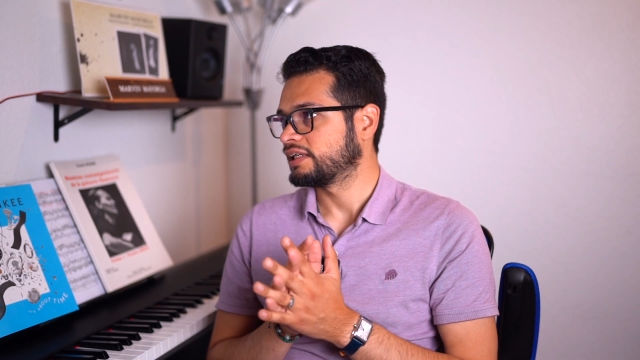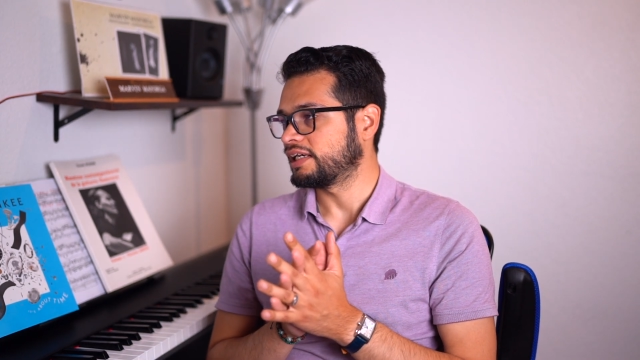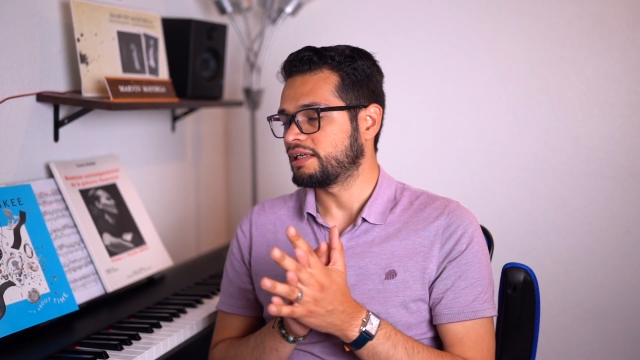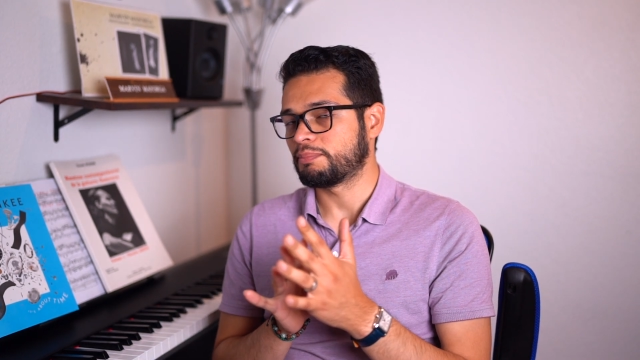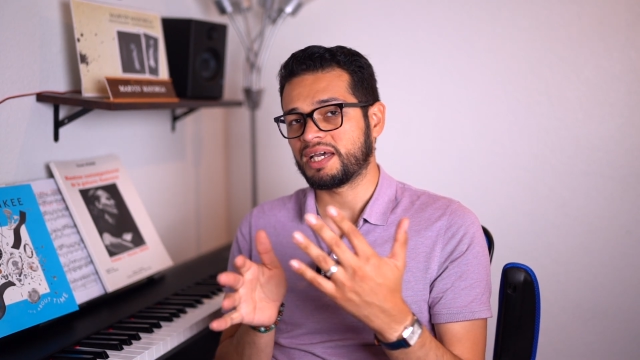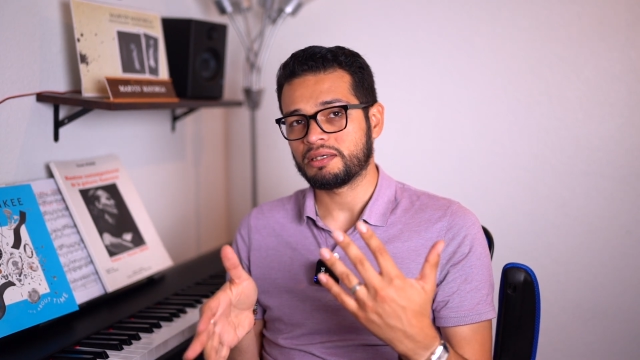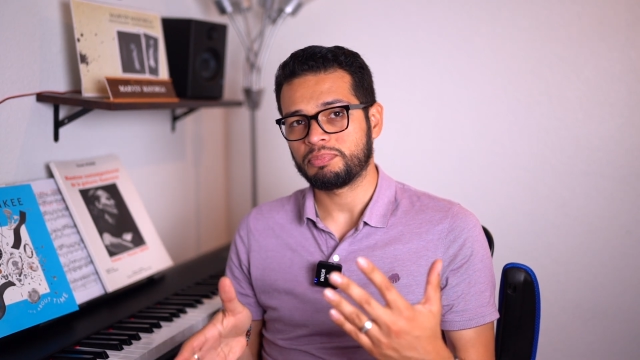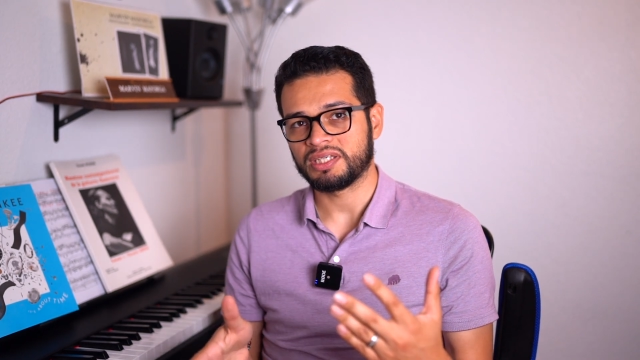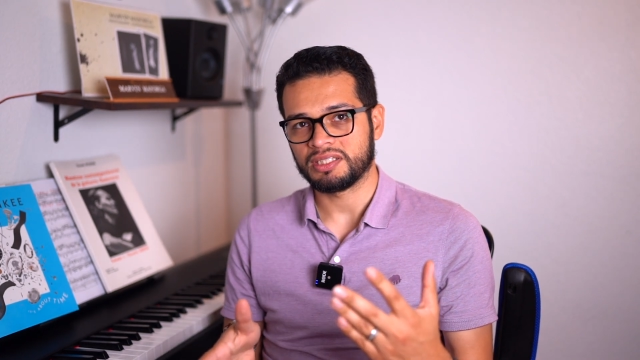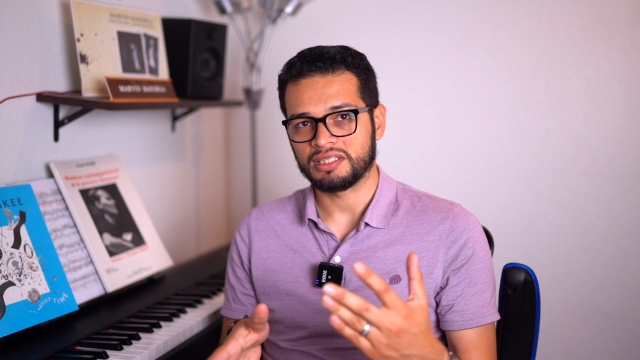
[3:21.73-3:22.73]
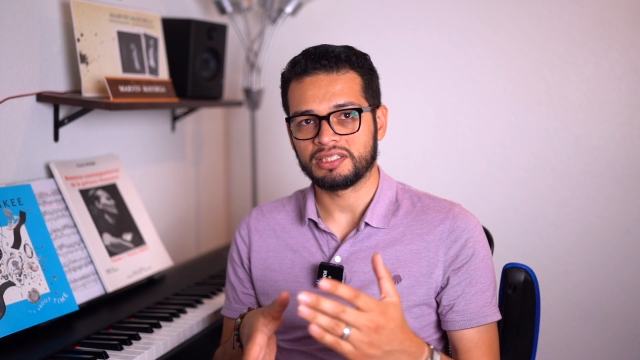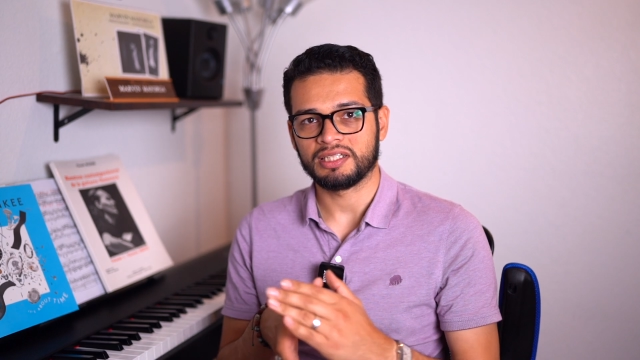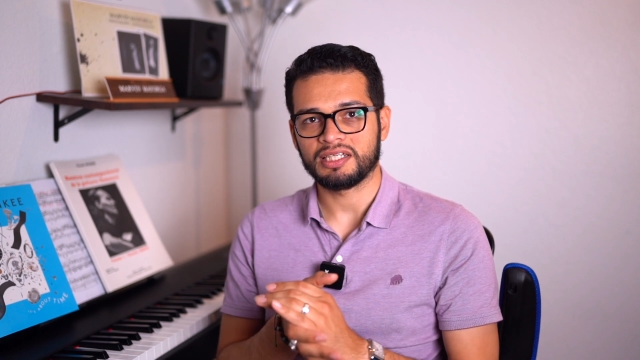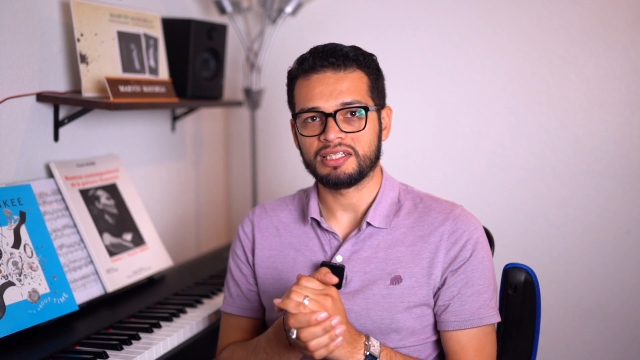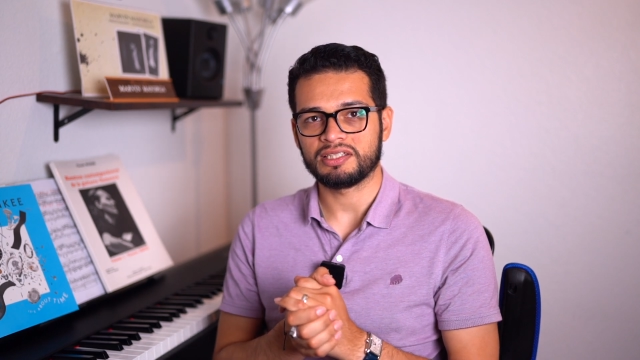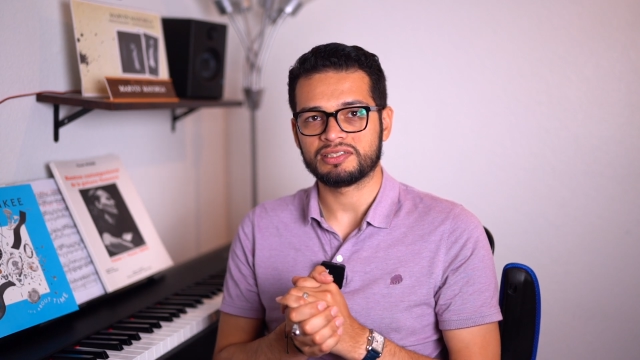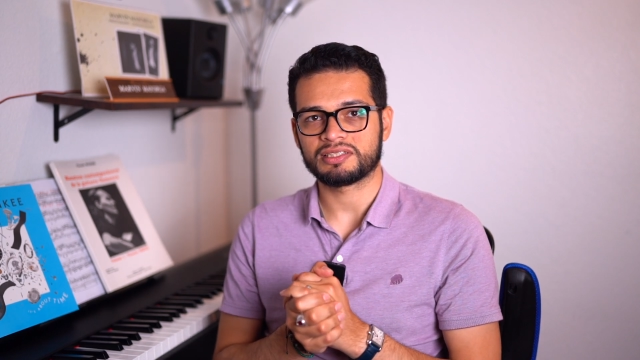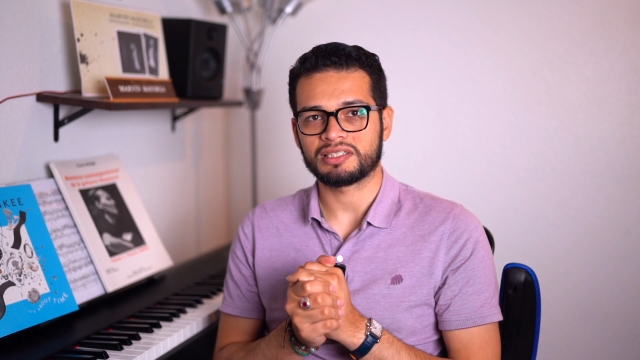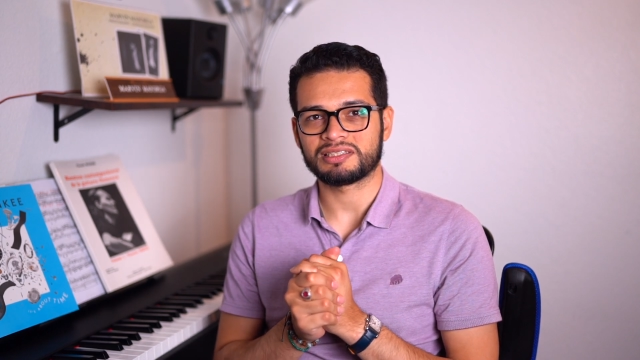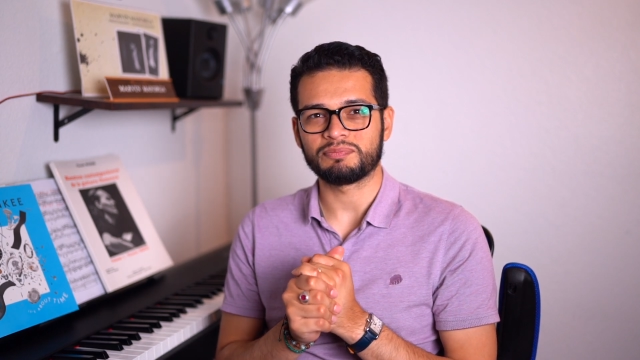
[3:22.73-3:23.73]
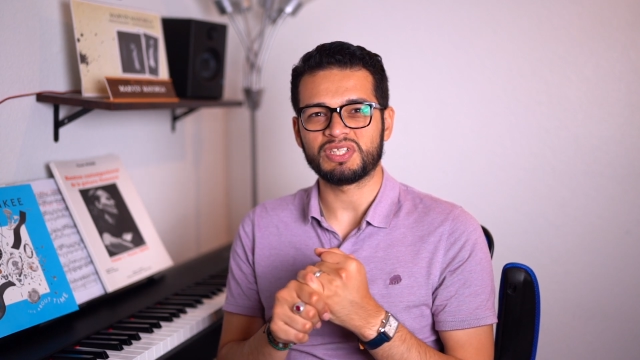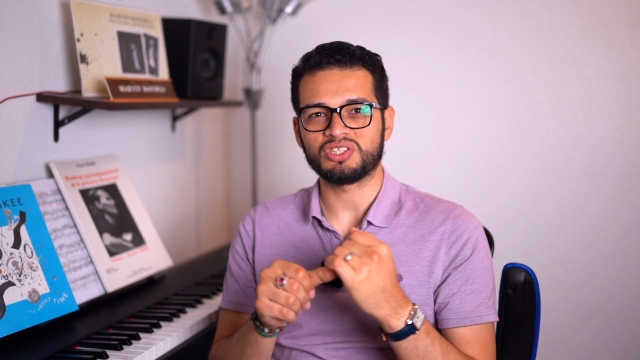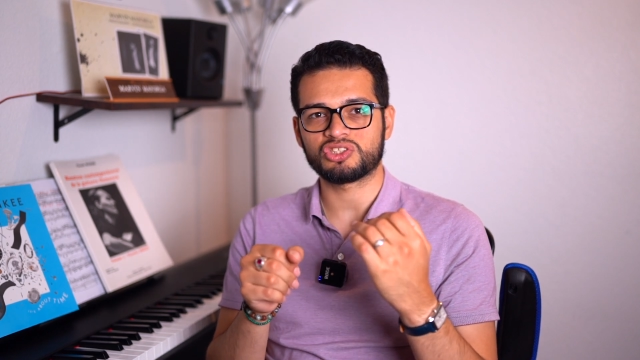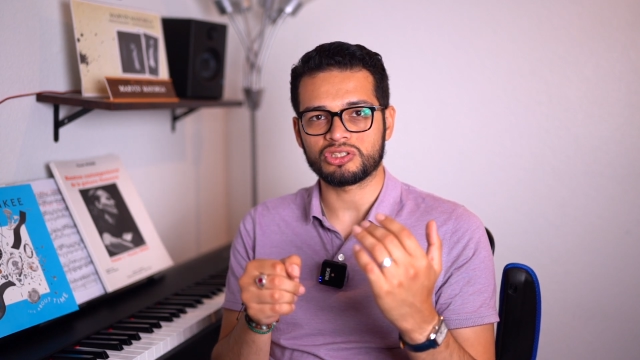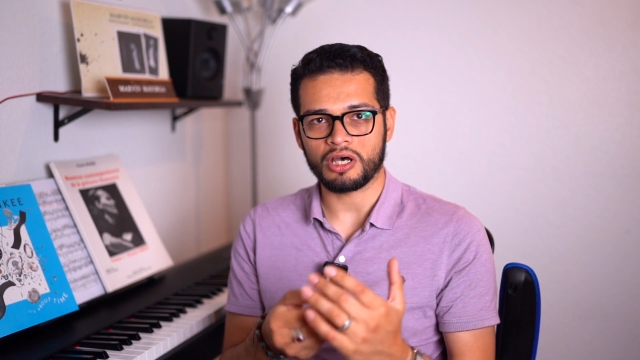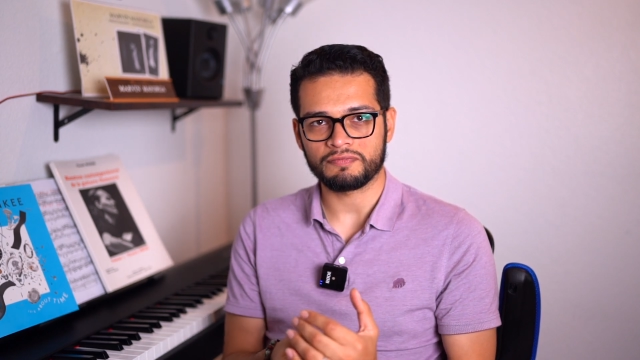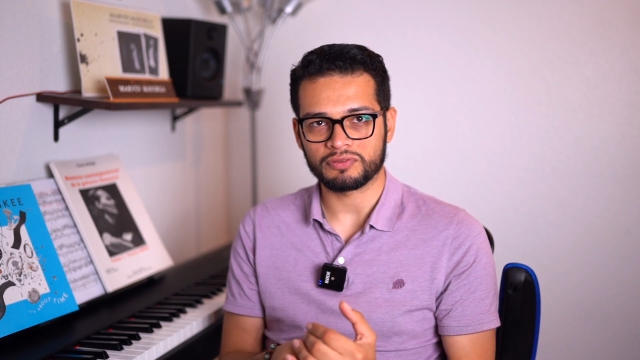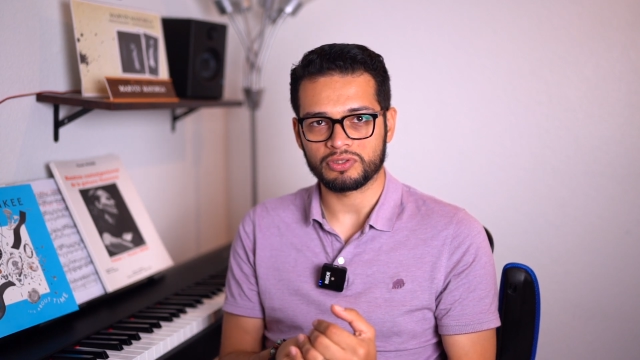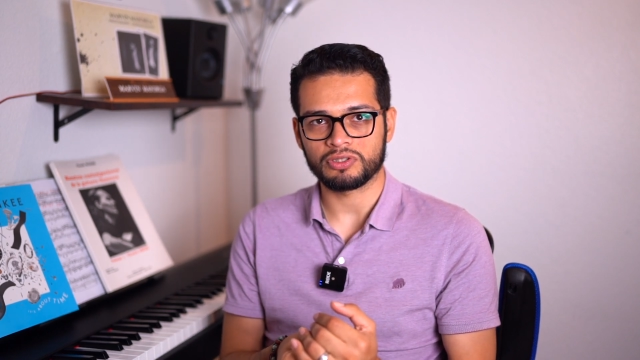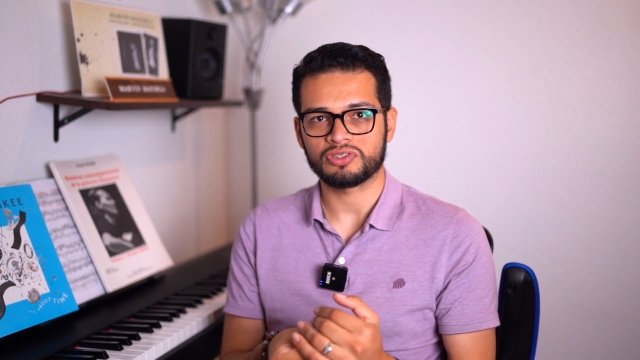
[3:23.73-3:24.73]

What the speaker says: in my opinion, is something softer,